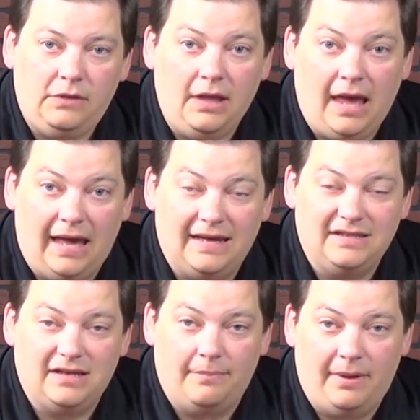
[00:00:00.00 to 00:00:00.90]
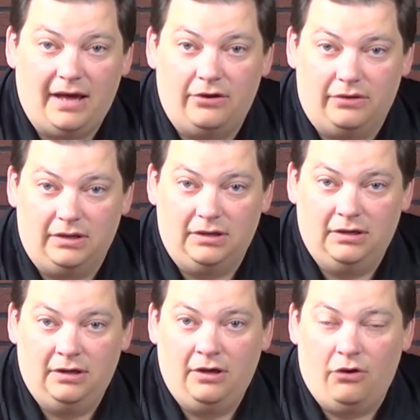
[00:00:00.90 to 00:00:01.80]
has a battery
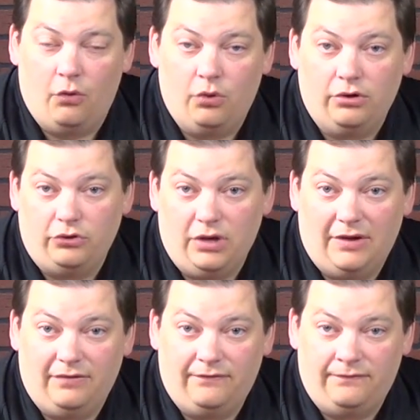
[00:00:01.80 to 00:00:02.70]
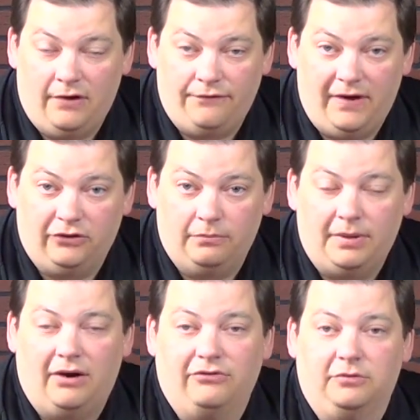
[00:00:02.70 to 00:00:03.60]
or you have a phantom
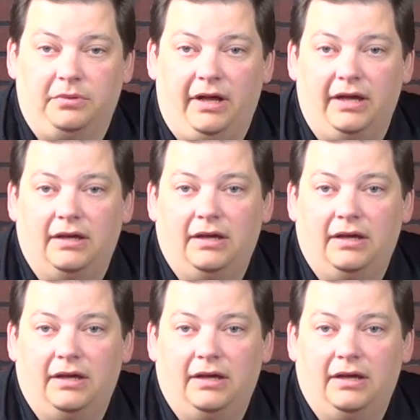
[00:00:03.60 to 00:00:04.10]
power supply.